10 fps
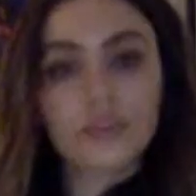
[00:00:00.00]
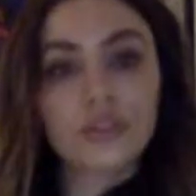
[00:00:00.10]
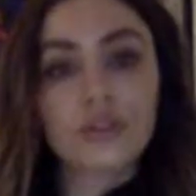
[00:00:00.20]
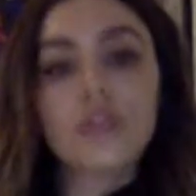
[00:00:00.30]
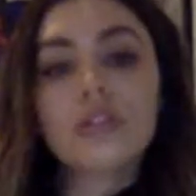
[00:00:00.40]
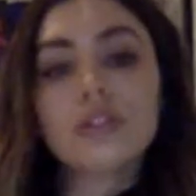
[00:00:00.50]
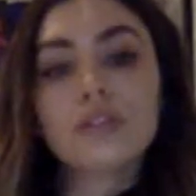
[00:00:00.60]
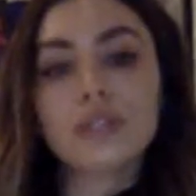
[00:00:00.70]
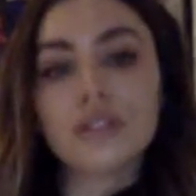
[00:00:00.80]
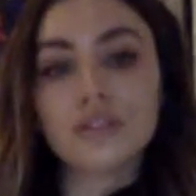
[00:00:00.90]
No, it's
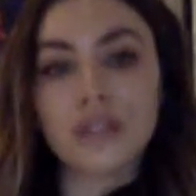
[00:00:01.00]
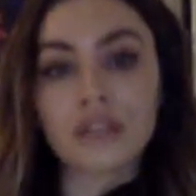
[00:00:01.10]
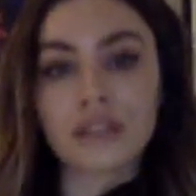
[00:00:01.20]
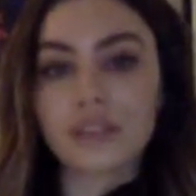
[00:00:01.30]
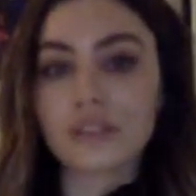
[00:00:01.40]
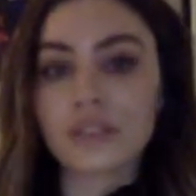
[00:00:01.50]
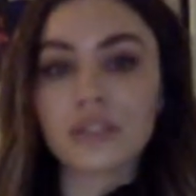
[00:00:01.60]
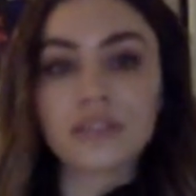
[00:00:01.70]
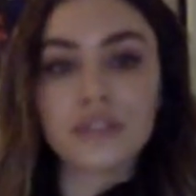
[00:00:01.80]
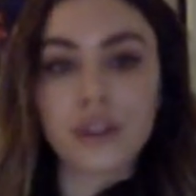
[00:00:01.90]
been a while since
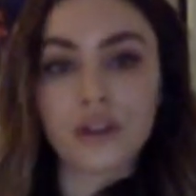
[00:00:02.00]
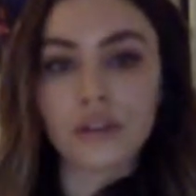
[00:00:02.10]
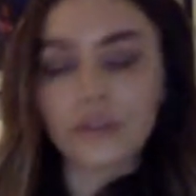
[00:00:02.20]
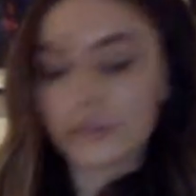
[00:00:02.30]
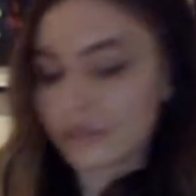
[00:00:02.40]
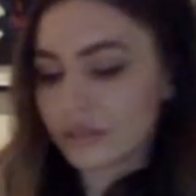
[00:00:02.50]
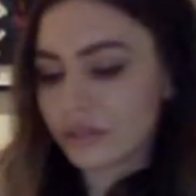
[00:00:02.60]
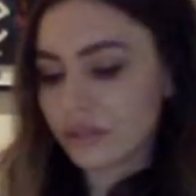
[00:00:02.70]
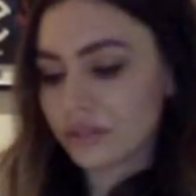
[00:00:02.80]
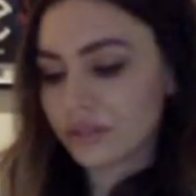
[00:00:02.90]
we've talked,
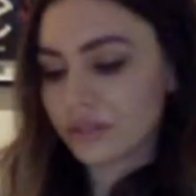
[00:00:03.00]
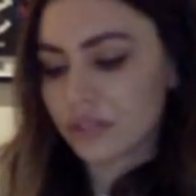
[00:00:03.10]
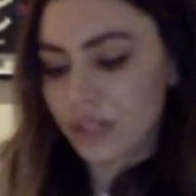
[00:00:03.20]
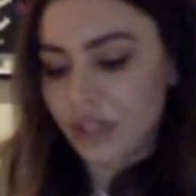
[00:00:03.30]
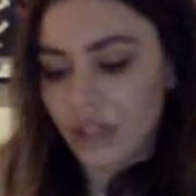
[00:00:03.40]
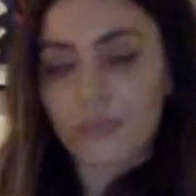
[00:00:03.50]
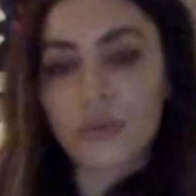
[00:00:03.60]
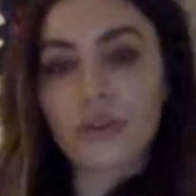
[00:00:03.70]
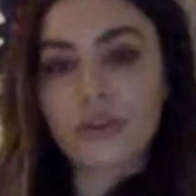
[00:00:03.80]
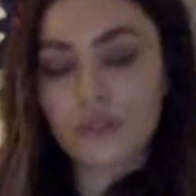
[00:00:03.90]

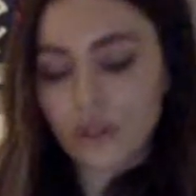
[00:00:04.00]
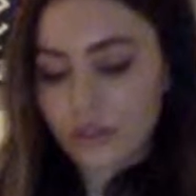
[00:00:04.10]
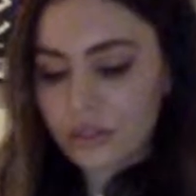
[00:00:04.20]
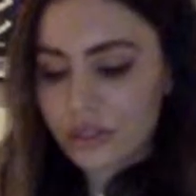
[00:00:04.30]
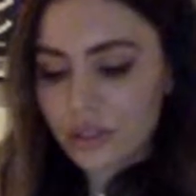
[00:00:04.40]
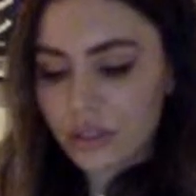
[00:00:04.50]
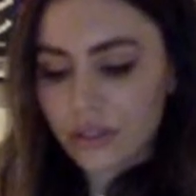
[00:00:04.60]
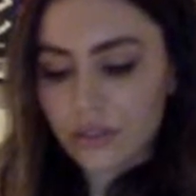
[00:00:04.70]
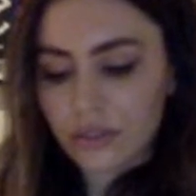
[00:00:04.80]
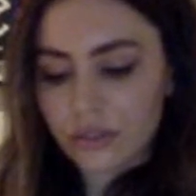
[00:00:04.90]
but I've always
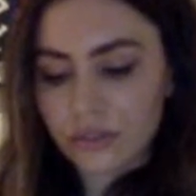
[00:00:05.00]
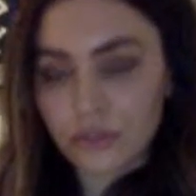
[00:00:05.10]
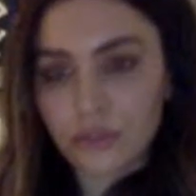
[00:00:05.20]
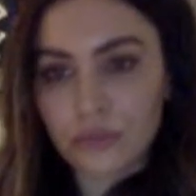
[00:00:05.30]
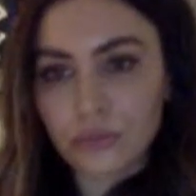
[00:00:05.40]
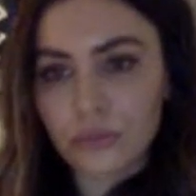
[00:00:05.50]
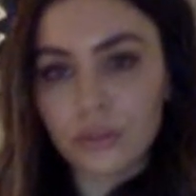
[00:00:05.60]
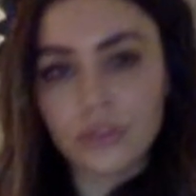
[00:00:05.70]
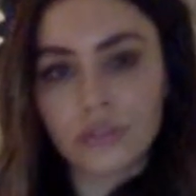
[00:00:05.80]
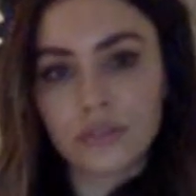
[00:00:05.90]
thought of
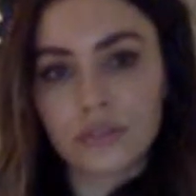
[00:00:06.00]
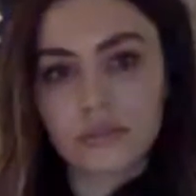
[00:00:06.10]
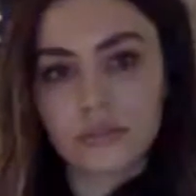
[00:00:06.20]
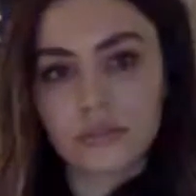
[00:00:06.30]
you.